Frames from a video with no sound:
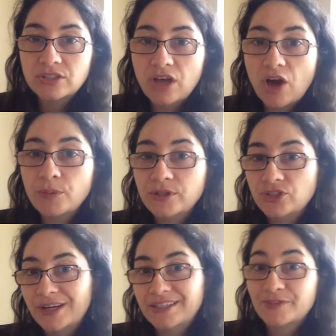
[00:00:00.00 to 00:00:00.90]
help you
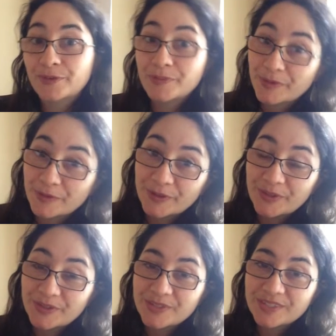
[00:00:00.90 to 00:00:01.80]
transform the
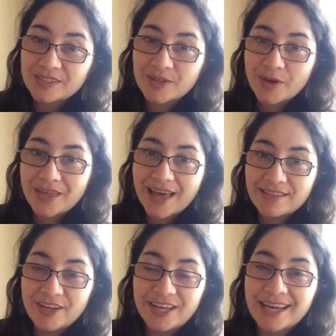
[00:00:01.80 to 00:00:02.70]
foods so that
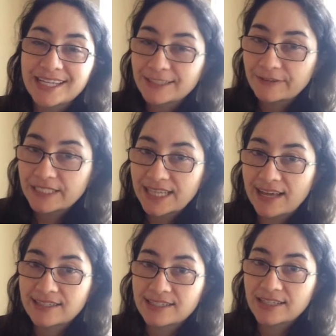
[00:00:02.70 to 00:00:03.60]
you can get different
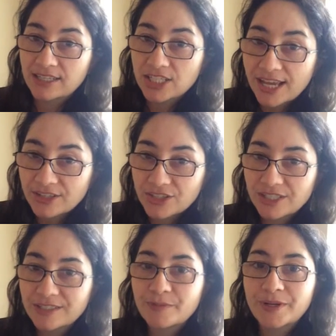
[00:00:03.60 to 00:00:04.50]
tastes and
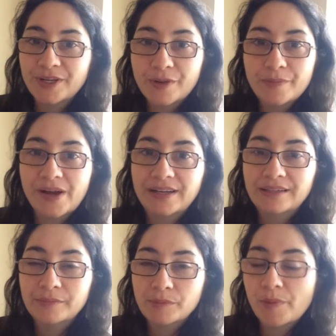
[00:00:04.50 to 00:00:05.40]
textures when you're combining
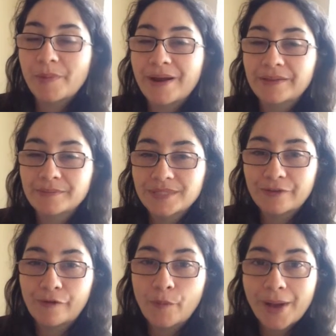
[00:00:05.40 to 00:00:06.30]
them and preparing them a
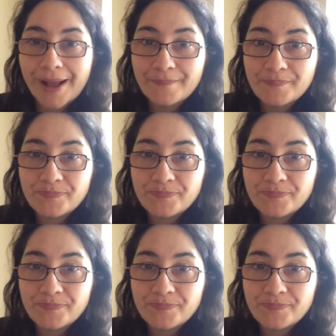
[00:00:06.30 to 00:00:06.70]
different way.